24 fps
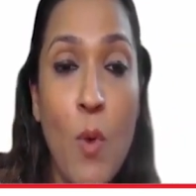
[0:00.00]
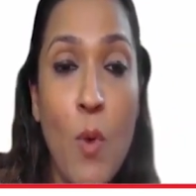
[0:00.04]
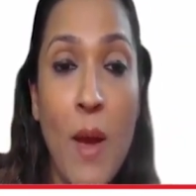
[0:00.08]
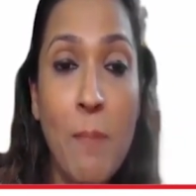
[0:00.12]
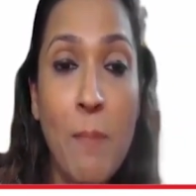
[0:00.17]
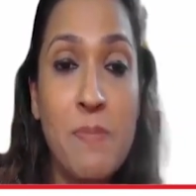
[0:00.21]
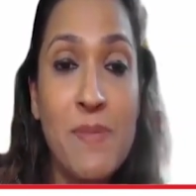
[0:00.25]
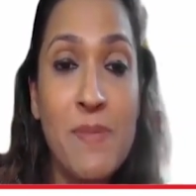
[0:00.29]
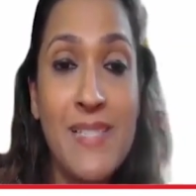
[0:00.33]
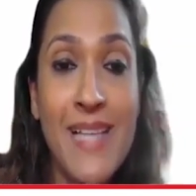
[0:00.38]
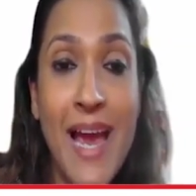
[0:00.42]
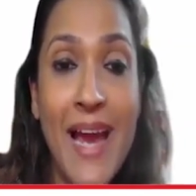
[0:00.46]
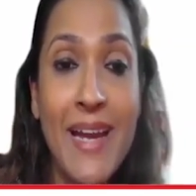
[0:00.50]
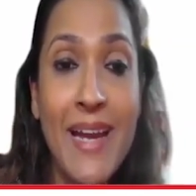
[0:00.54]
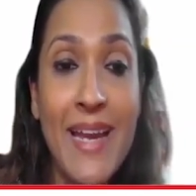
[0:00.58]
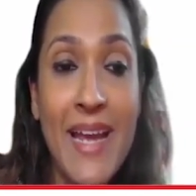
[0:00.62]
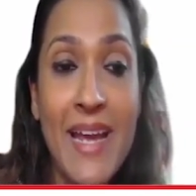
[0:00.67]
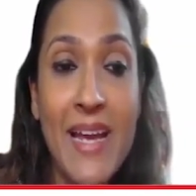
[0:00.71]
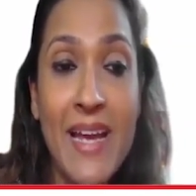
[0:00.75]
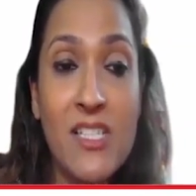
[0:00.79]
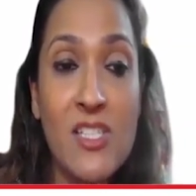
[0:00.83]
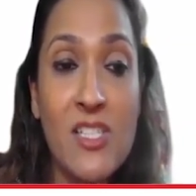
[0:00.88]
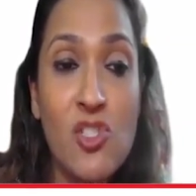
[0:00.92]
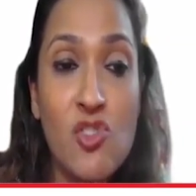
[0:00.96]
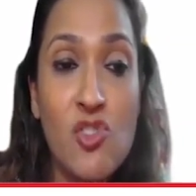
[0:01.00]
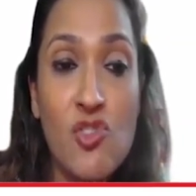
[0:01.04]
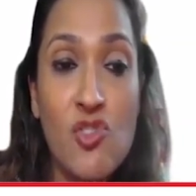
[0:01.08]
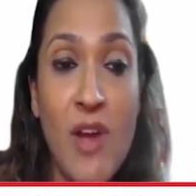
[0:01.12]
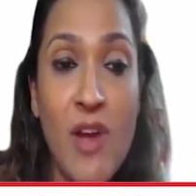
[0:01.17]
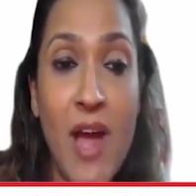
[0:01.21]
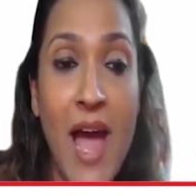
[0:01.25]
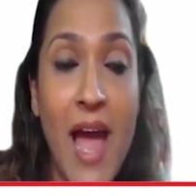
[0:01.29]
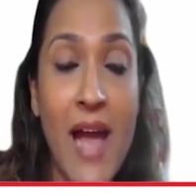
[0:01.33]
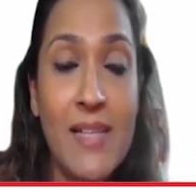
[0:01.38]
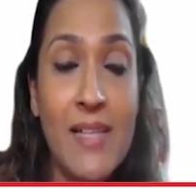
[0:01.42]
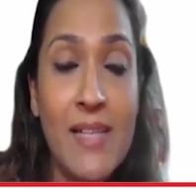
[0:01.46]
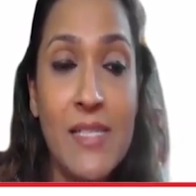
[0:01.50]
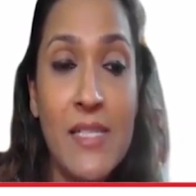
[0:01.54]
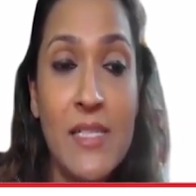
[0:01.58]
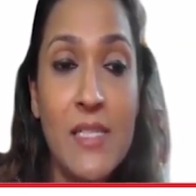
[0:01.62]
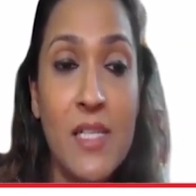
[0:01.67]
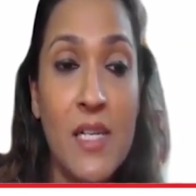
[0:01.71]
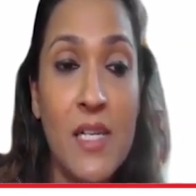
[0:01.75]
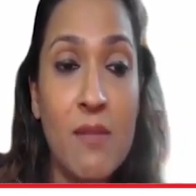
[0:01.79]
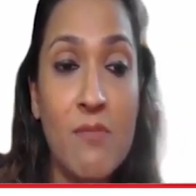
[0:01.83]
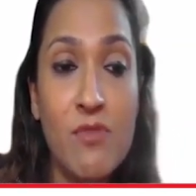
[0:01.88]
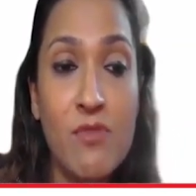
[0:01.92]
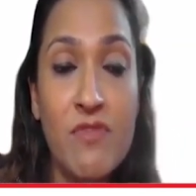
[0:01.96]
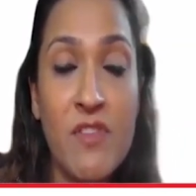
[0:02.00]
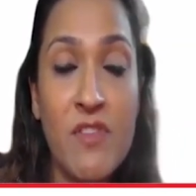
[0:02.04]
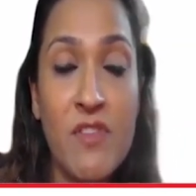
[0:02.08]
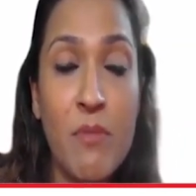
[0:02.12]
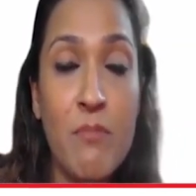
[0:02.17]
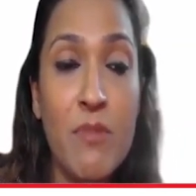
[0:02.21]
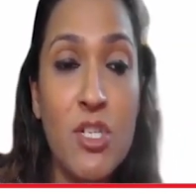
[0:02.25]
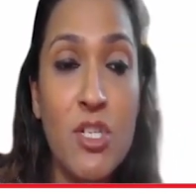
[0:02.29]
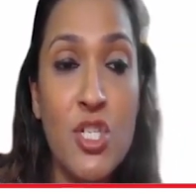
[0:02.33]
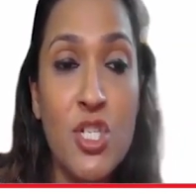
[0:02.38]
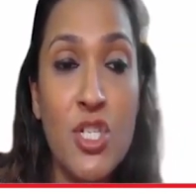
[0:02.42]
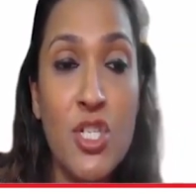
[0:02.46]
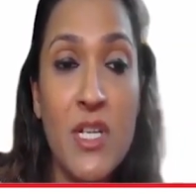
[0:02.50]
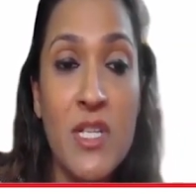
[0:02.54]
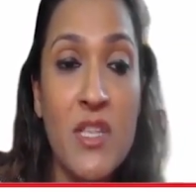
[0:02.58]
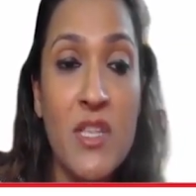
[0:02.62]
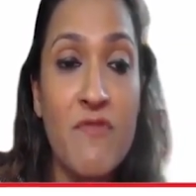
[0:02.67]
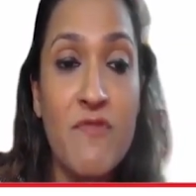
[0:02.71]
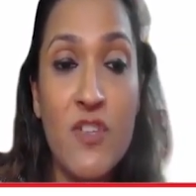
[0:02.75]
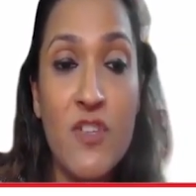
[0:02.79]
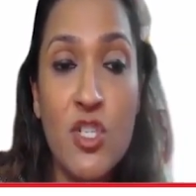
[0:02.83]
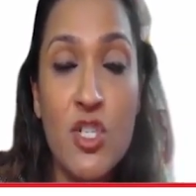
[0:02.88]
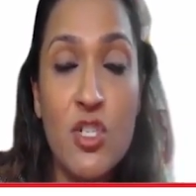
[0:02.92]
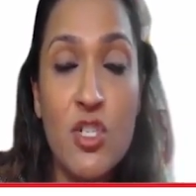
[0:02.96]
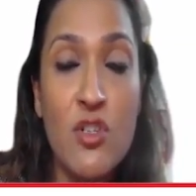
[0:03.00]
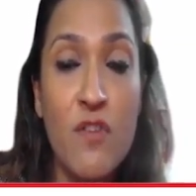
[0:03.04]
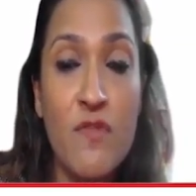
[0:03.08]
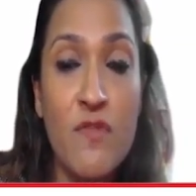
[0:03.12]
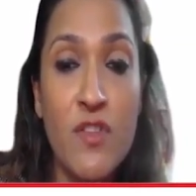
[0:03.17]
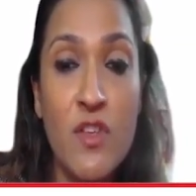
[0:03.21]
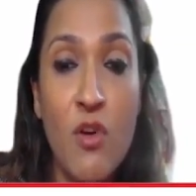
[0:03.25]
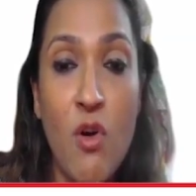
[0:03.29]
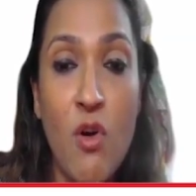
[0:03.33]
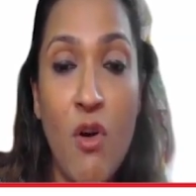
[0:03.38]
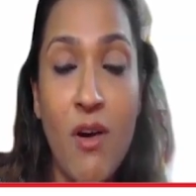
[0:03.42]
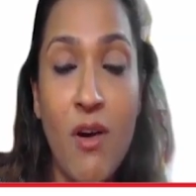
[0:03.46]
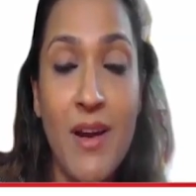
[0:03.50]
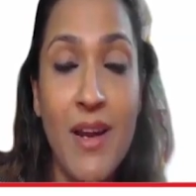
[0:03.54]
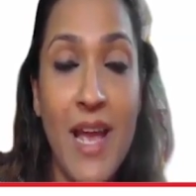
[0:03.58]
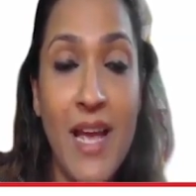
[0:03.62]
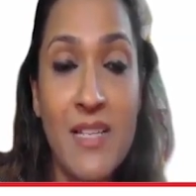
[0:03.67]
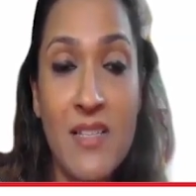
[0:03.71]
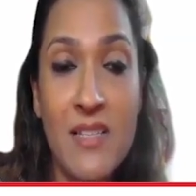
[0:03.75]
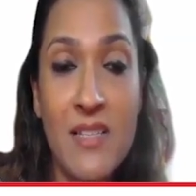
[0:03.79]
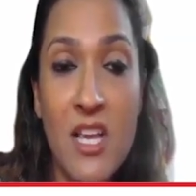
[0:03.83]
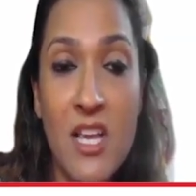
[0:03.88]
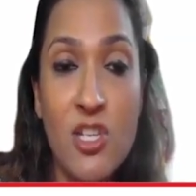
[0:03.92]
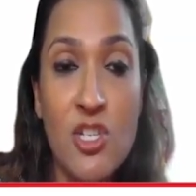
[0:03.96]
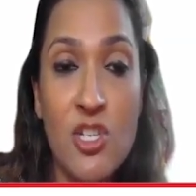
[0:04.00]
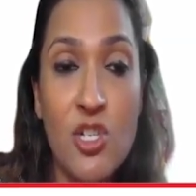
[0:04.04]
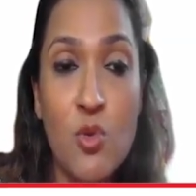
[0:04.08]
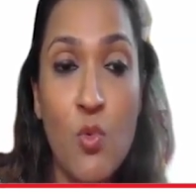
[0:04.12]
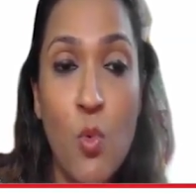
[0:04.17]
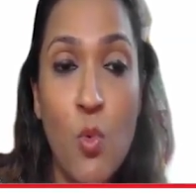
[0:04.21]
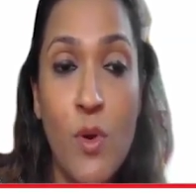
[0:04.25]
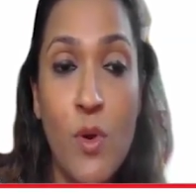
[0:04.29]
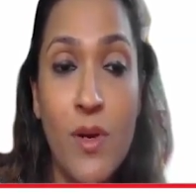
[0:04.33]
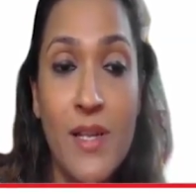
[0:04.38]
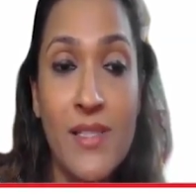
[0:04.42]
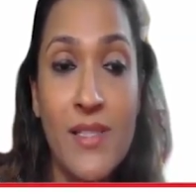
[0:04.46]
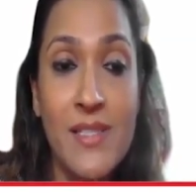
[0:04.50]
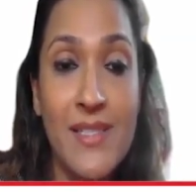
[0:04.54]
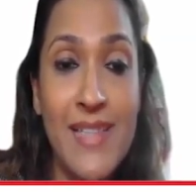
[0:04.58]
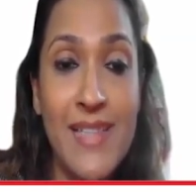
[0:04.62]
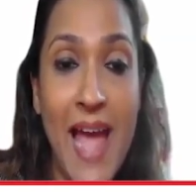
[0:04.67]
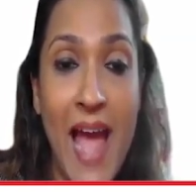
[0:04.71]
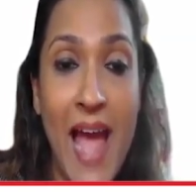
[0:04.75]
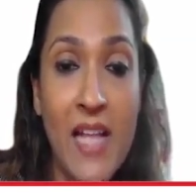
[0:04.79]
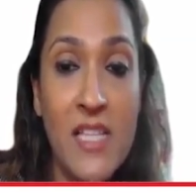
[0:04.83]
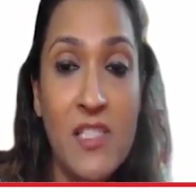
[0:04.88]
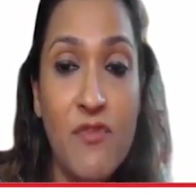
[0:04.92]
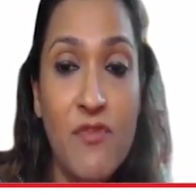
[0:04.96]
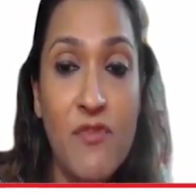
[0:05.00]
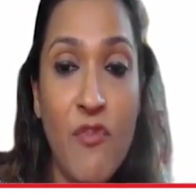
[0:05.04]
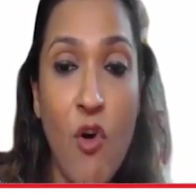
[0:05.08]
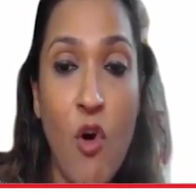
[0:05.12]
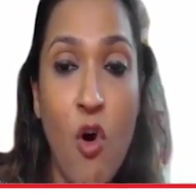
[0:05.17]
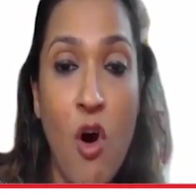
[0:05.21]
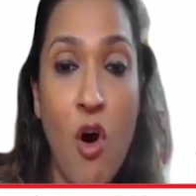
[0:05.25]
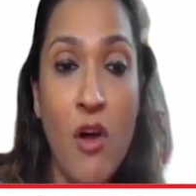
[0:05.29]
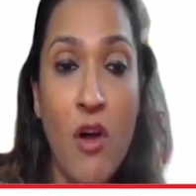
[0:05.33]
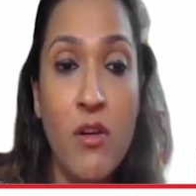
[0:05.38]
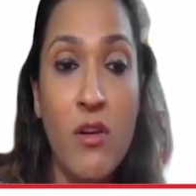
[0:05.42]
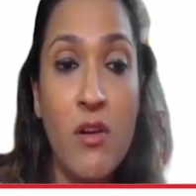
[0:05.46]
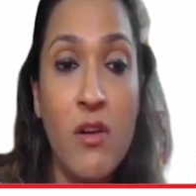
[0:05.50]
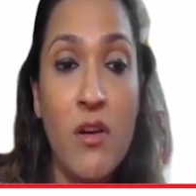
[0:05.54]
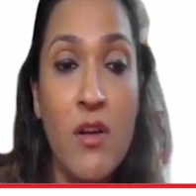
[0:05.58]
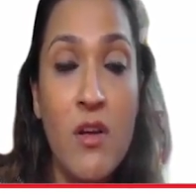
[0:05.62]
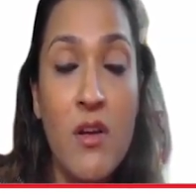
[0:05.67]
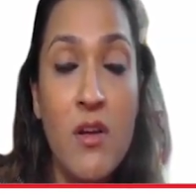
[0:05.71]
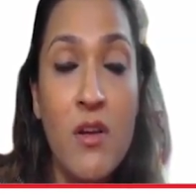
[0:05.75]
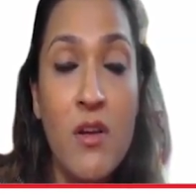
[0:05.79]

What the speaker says: website extracts in terms of the mission and the vision of the organization, what it stands for.